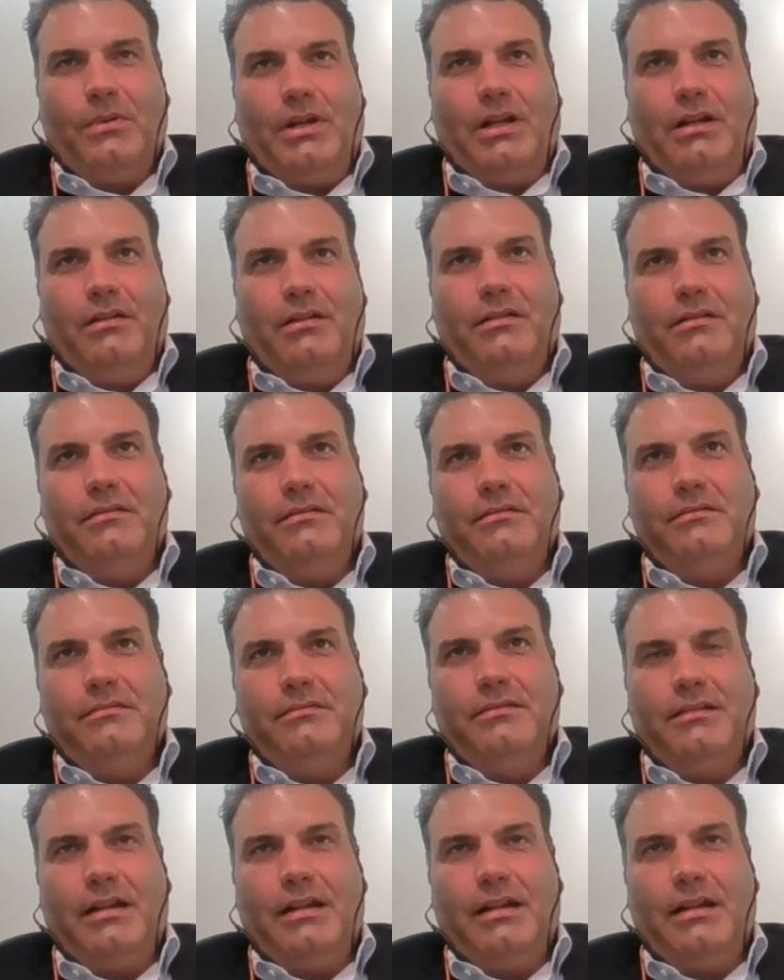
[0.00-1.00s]
Well,
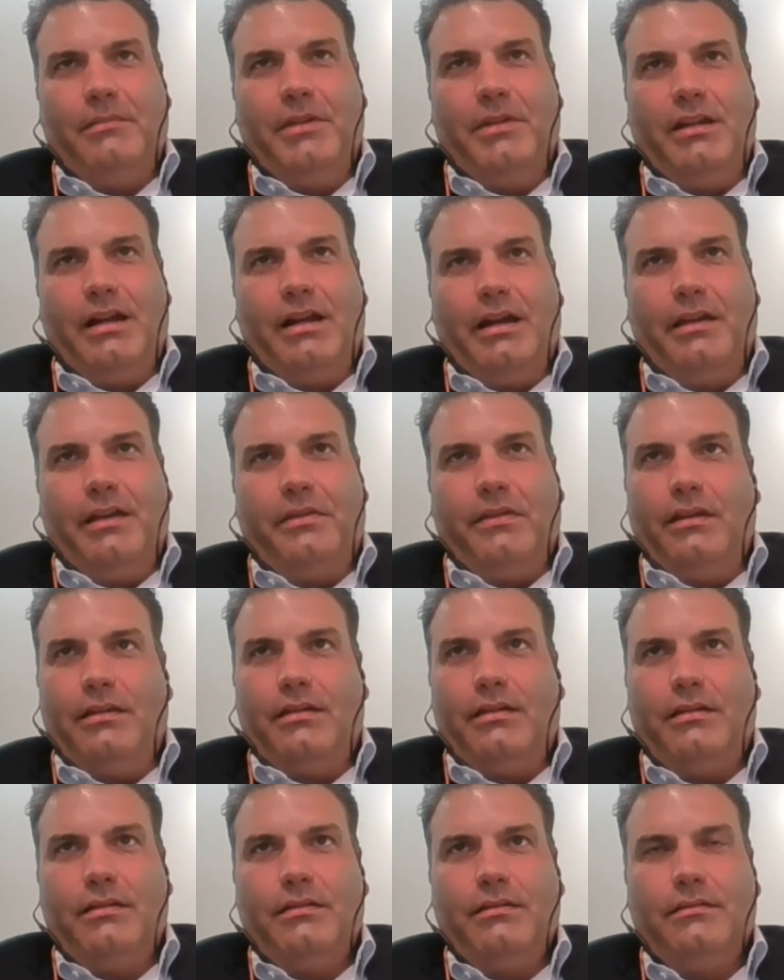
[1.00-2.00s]
I mean, I
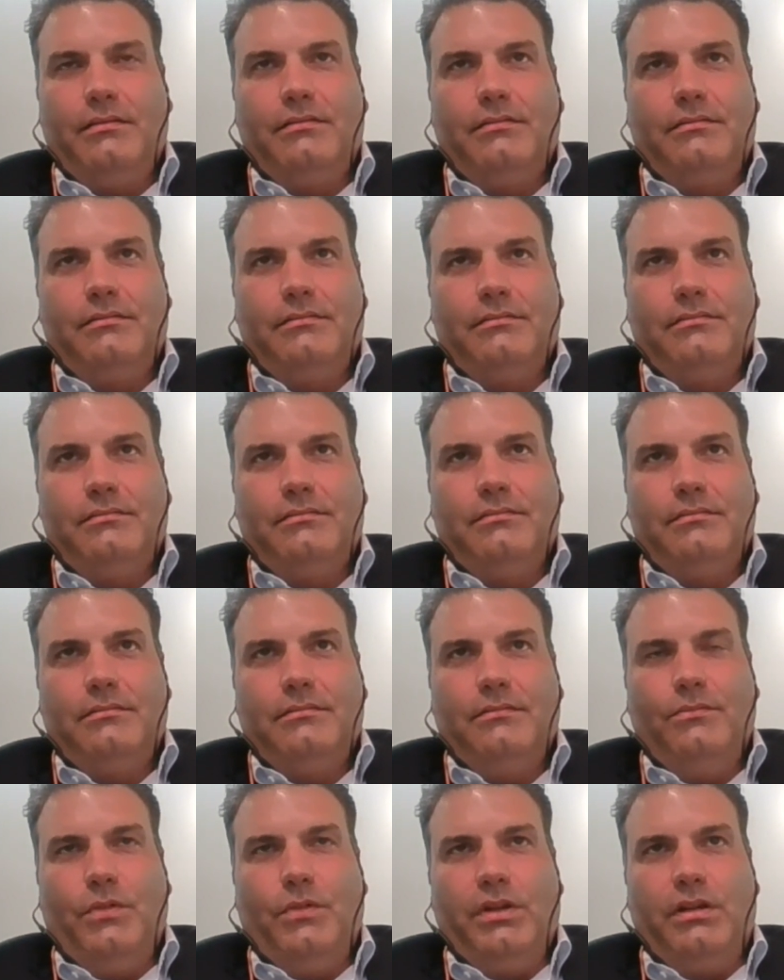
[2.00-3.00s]
think
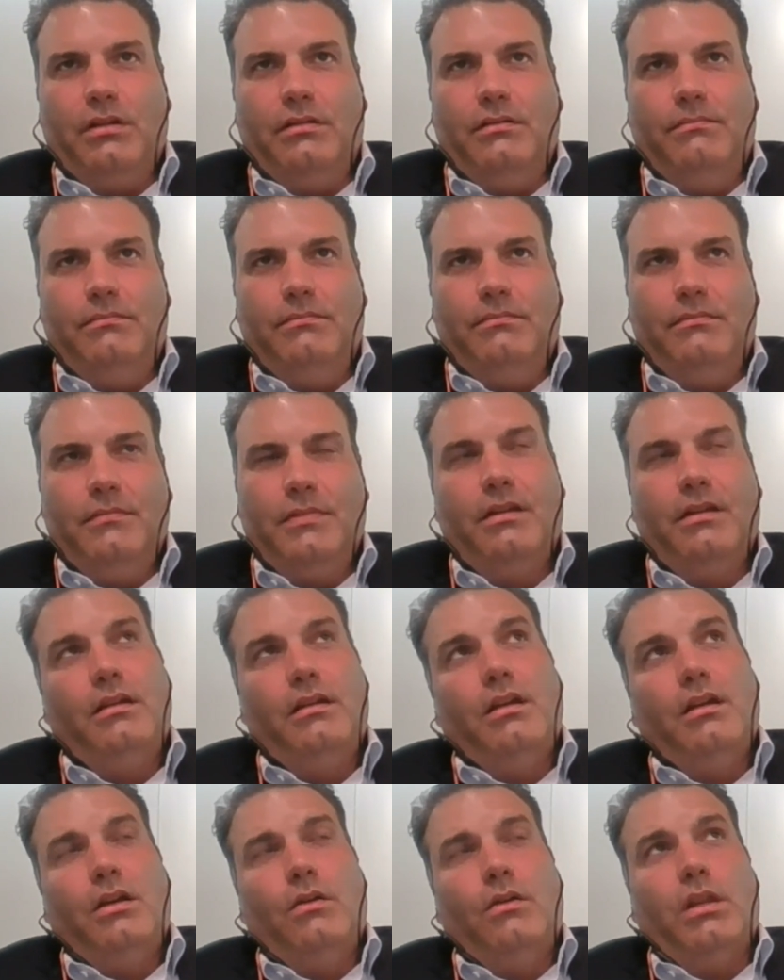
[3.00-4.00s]
we could,
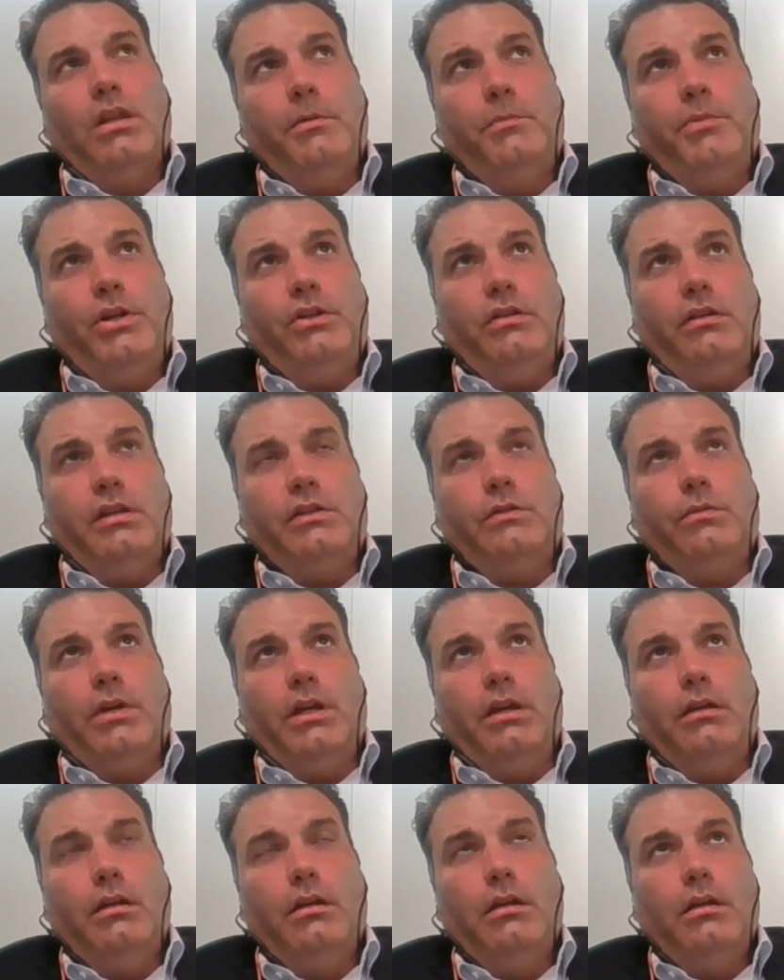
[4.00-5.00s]
well, let me put it to you this
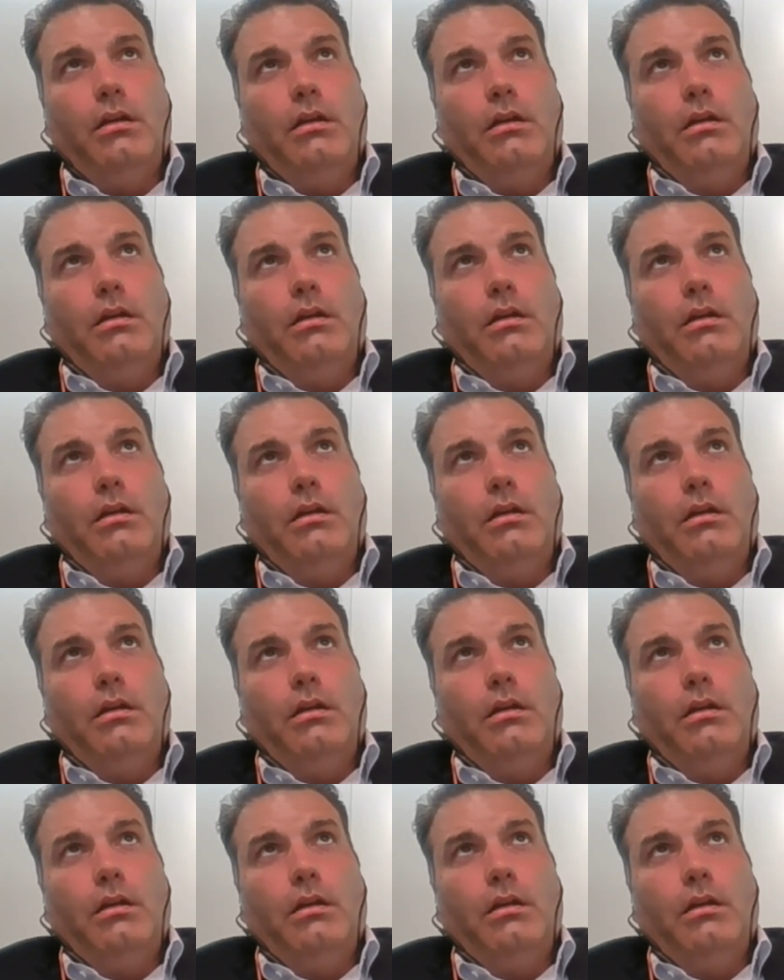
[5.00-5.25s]
way.